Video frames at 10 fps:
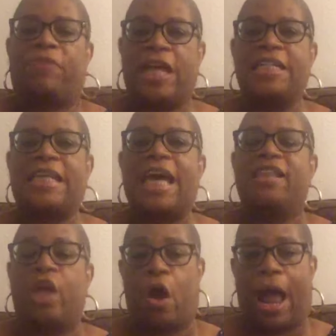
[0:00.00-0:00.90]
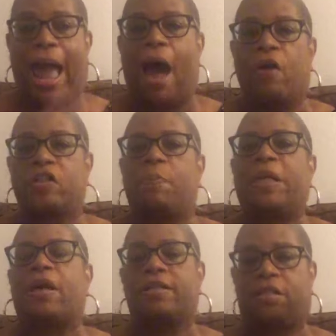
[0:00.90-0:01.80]
things in their house
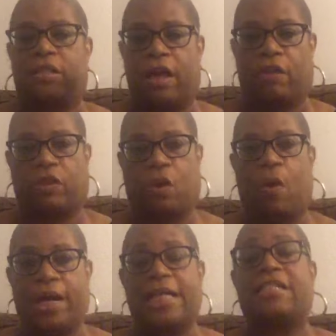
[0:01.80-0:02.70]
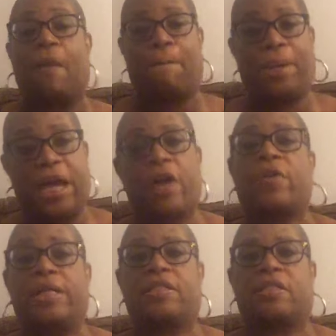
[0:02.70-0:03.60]
because the authority, the
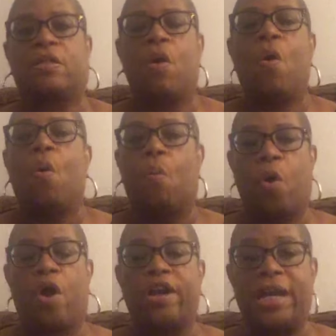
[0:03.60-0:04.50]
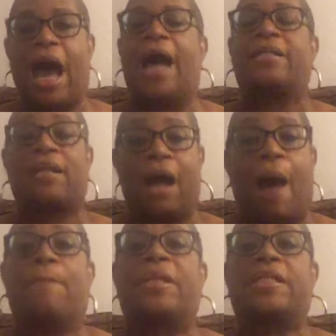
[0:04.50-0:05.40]
parents, were not
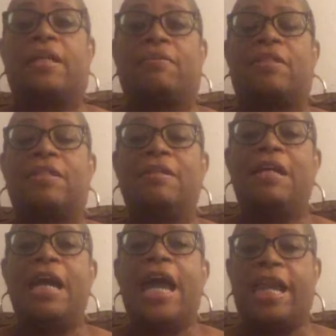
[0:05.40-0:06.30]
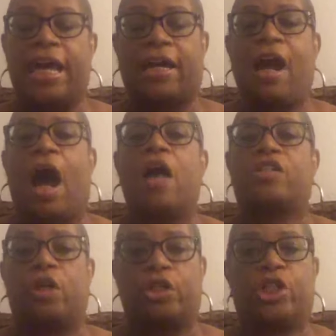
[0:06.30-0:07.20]
competent. And it caused the